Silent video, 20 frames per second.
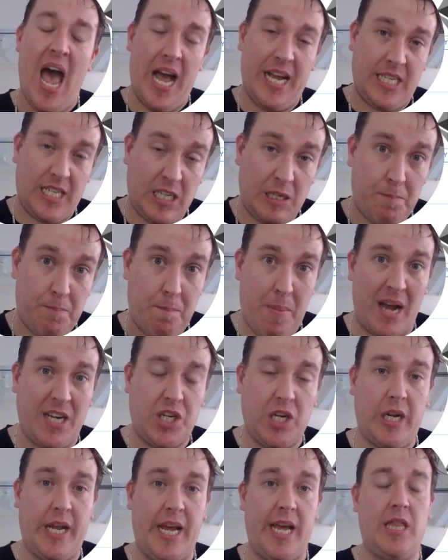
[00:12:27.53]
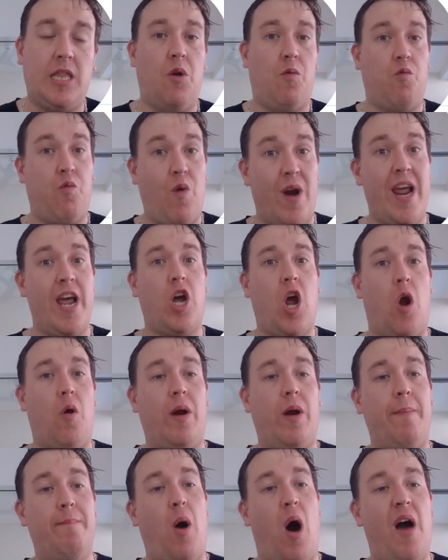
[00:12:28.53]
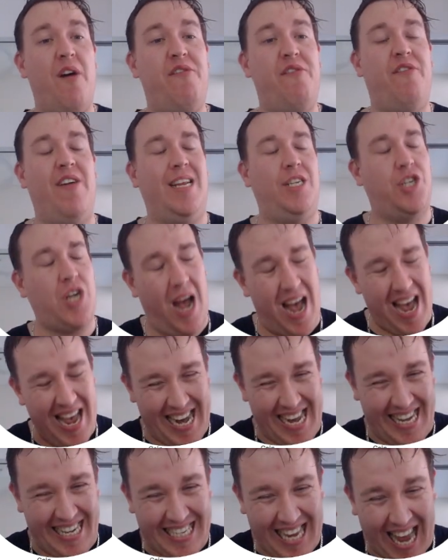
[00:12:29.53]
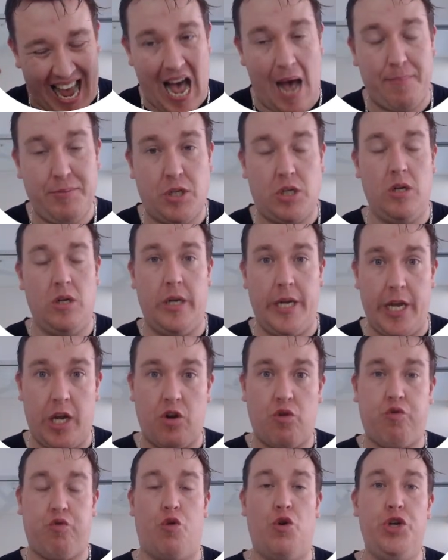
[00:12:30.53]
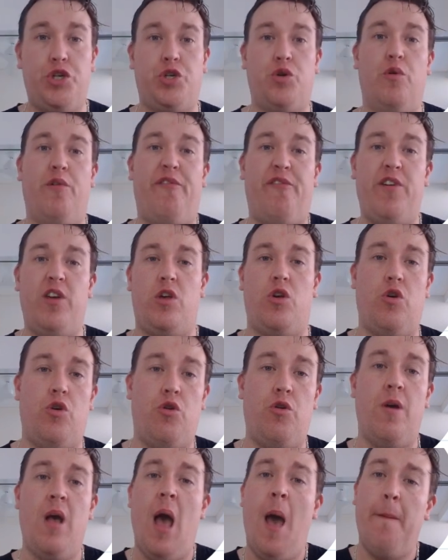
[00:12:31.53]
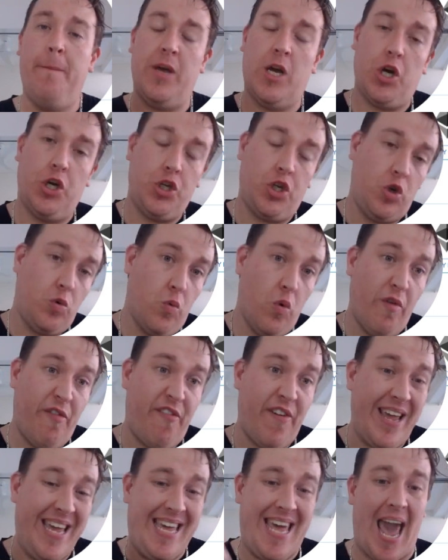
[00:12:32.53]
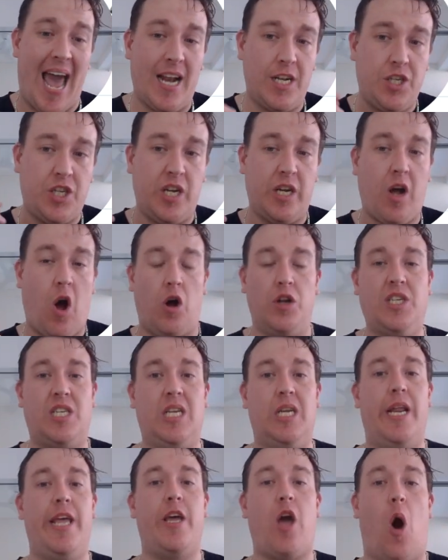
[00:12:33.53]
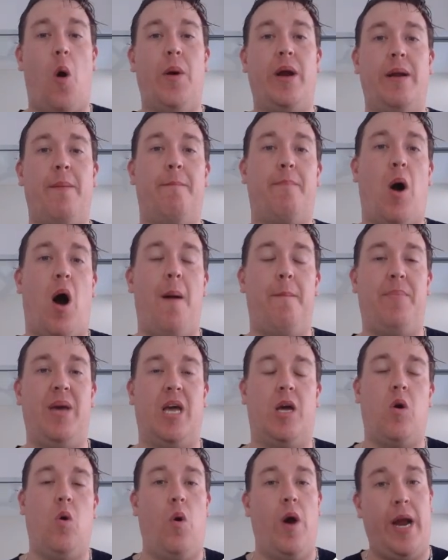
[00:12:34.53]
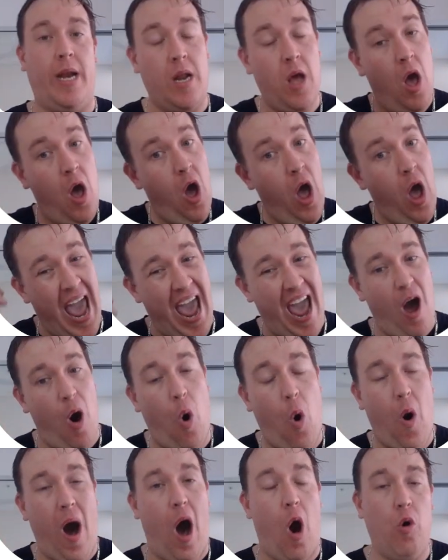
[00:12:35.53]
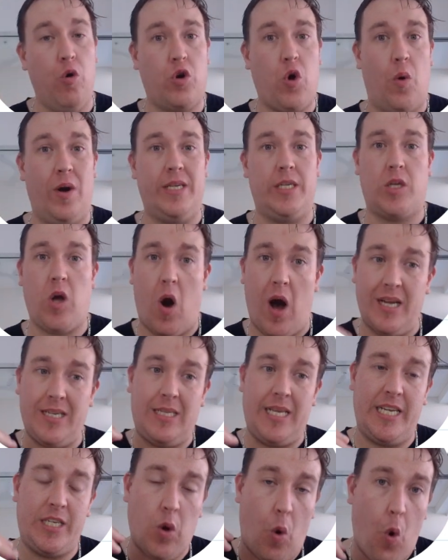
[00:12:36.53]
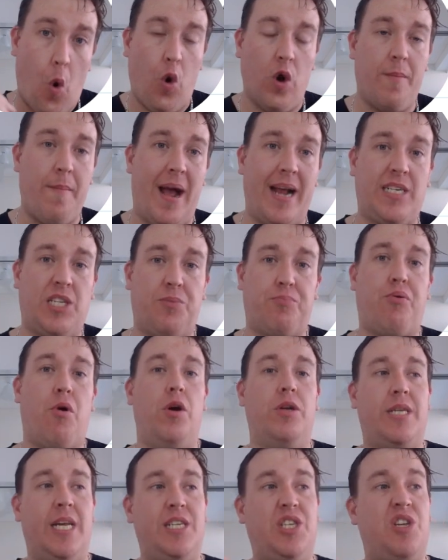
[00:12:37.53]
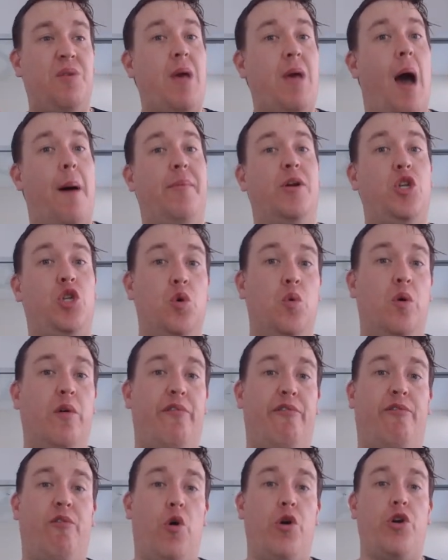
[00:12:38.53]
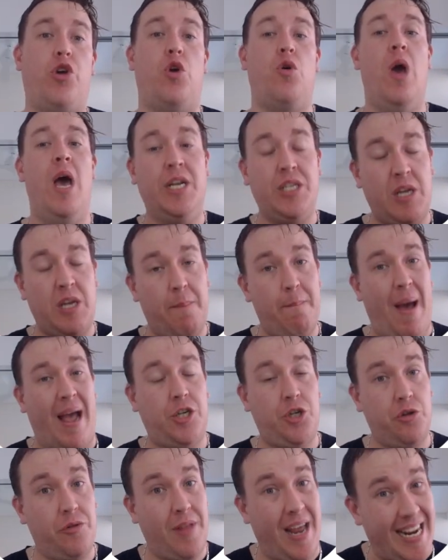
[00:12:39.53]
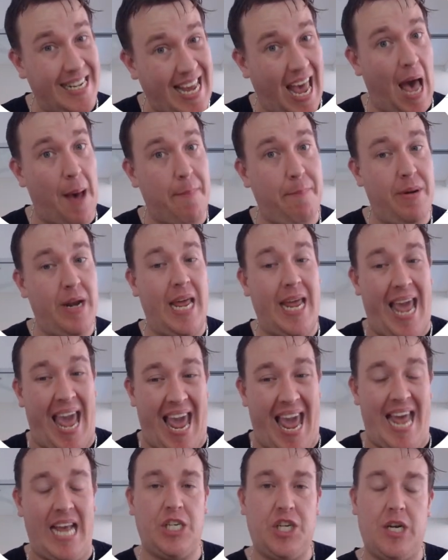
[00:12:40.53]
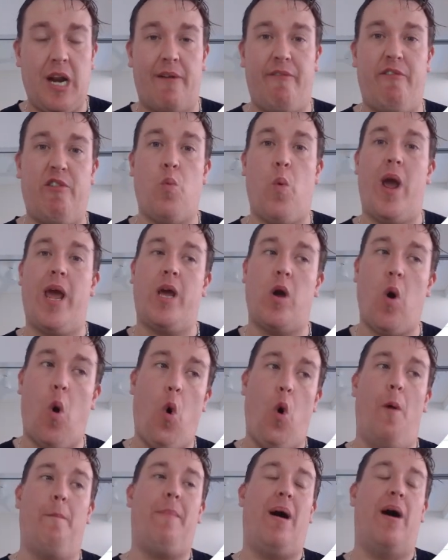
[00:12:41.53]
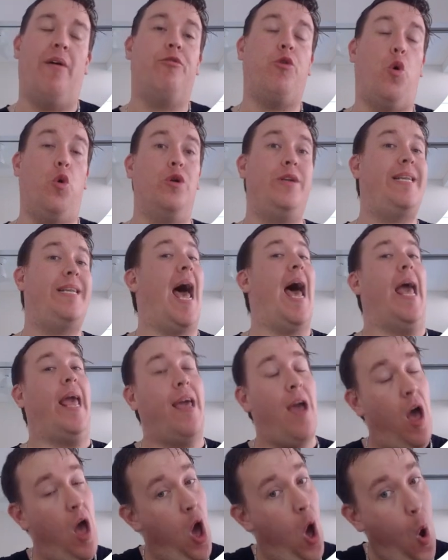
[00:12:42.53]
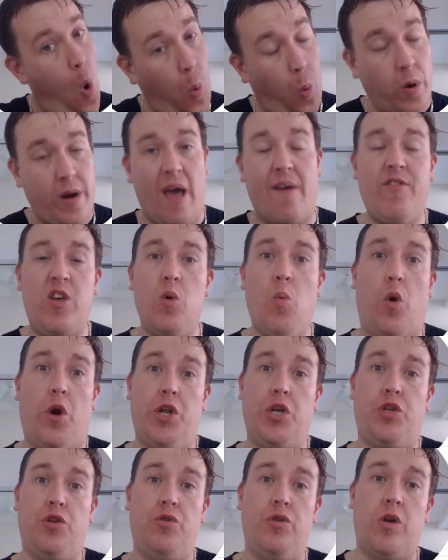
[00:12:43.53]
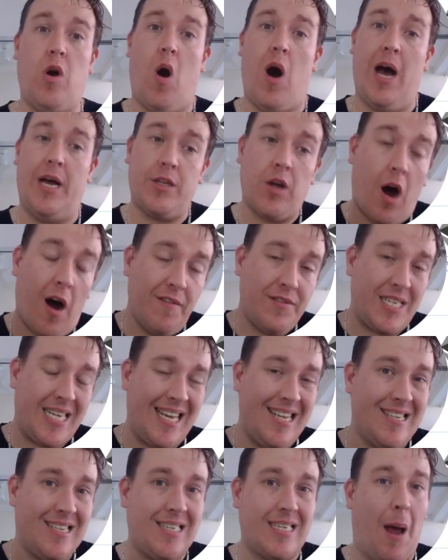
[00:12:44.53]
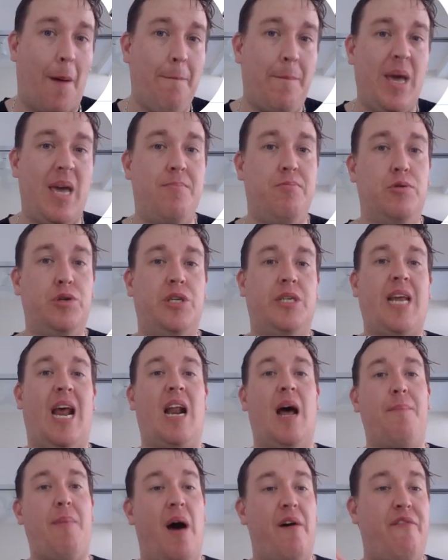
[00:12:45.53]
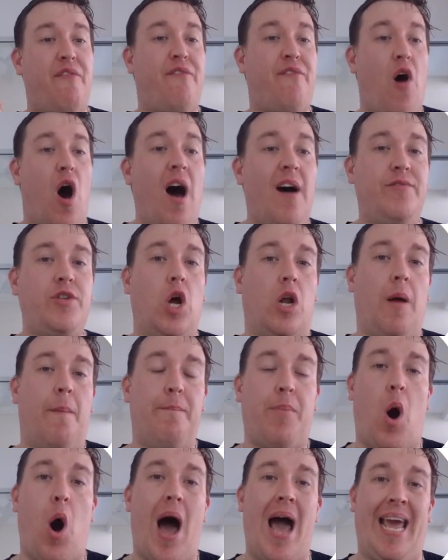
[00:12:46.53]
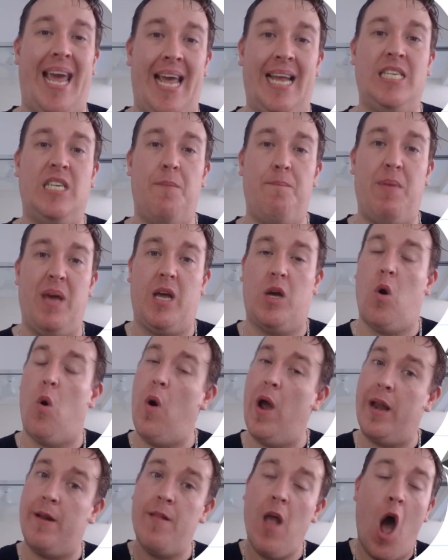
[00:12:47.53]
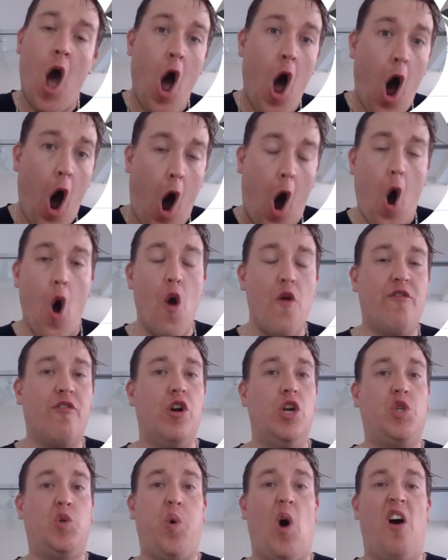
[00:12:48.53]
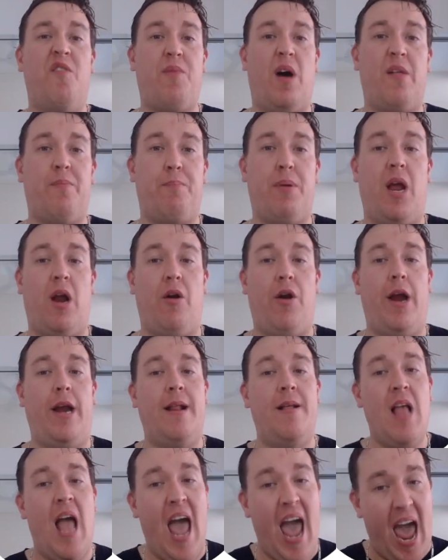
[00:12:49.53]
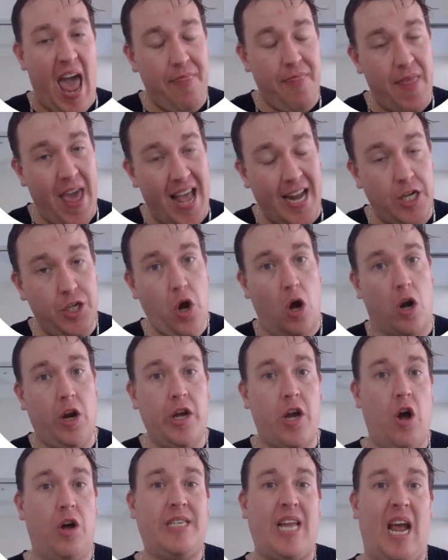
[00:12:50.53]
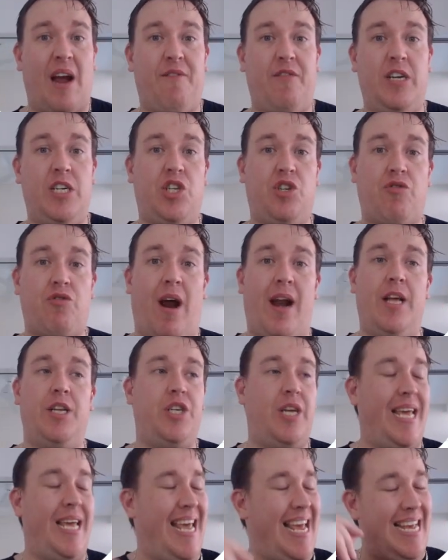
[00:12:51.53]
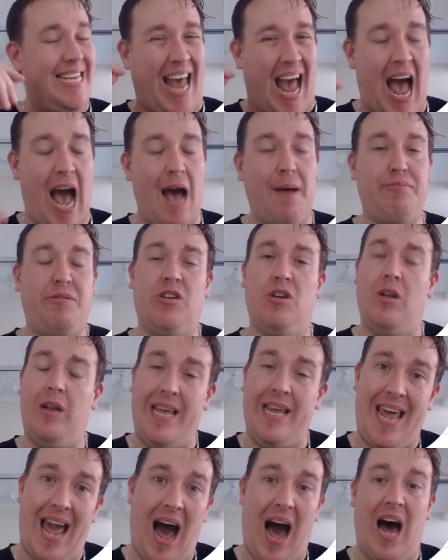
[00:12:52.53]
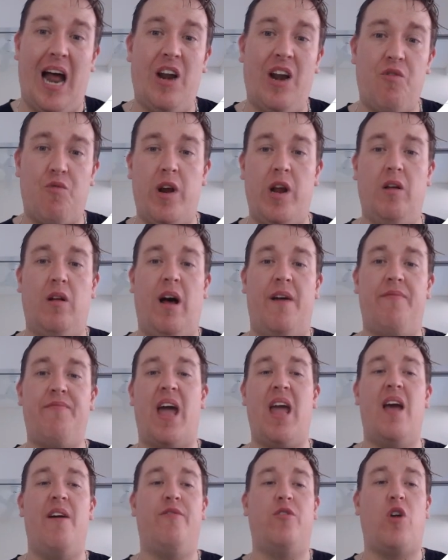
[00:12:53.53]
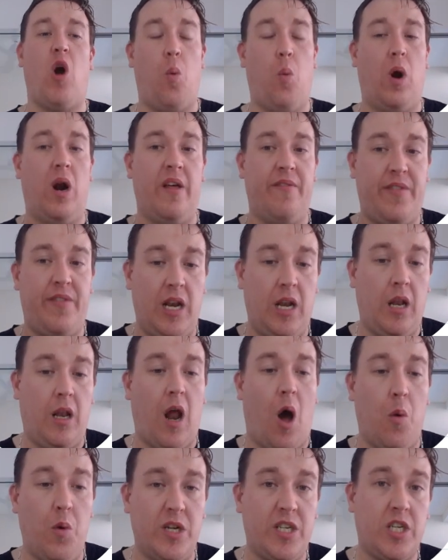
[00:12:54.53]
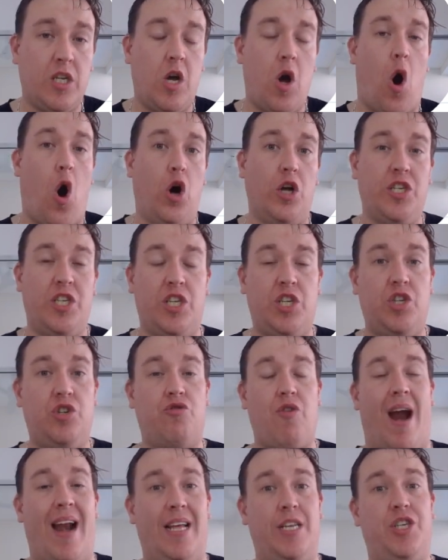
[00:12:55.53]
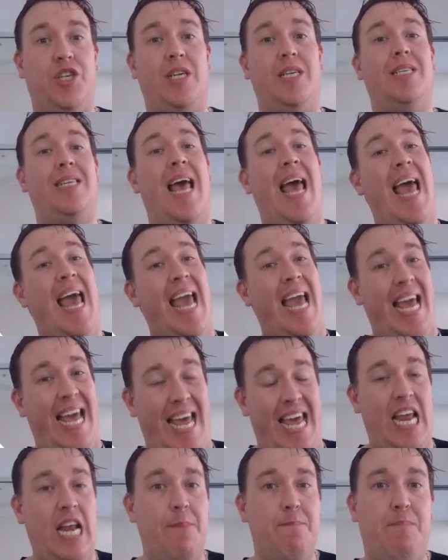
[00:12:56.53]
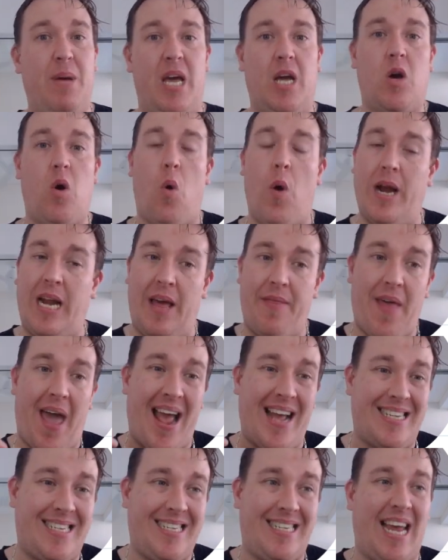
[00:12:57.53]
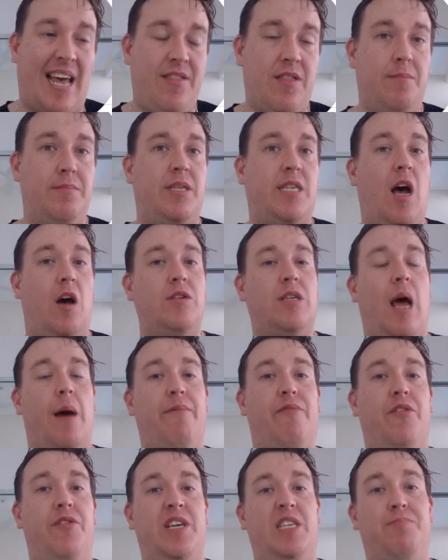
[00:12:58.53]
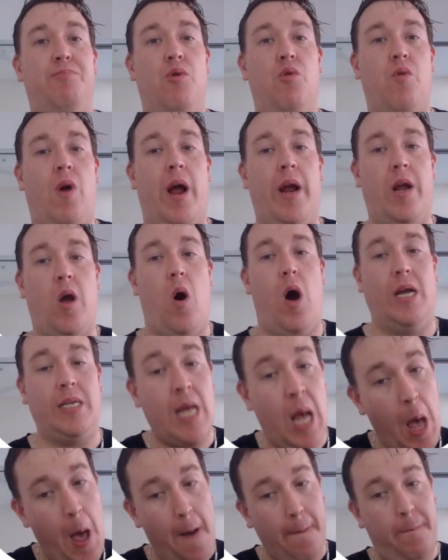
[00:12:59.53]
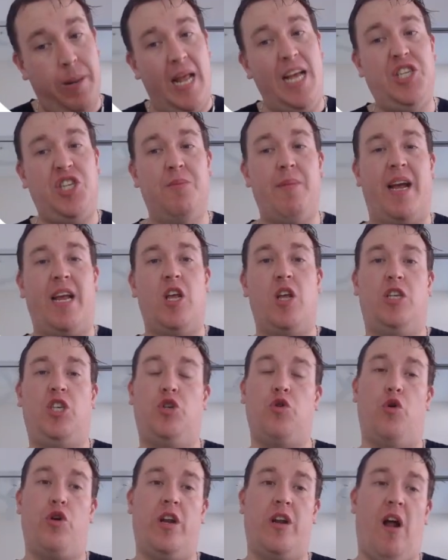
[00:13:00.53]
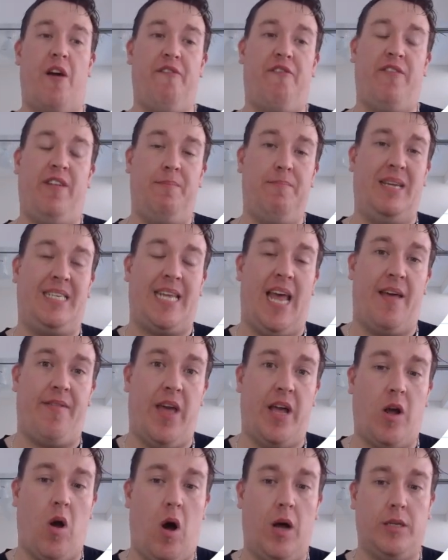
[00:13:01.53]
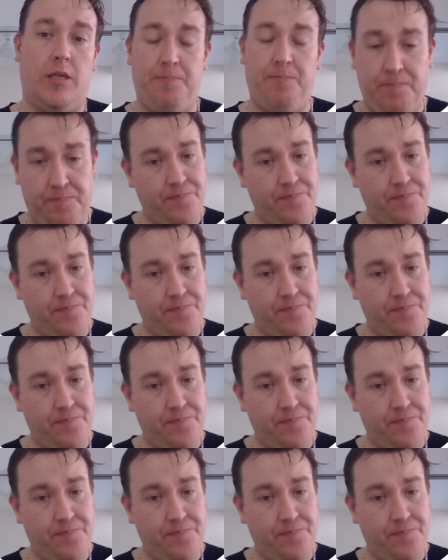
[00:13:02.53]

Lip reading: especially the reoccurring buy feature. It is absolutely crucial for you because you will forget to constantly go in and buy Bitcoin or altcoins, guys. This automates the process to be able to do it for you to make sure that it's happening each and every week or month or day, whatever you want to do, guys. I've seen some people set up a $5 buy into Bitcoin over a 12-month period, and their dollar cost average strategy is absolutely unreal, and they have got one of the lowest cost strategies in Bitcoin, and they have set themselves up for this bull run, guys. Please do make sure you don't miss out there, guys.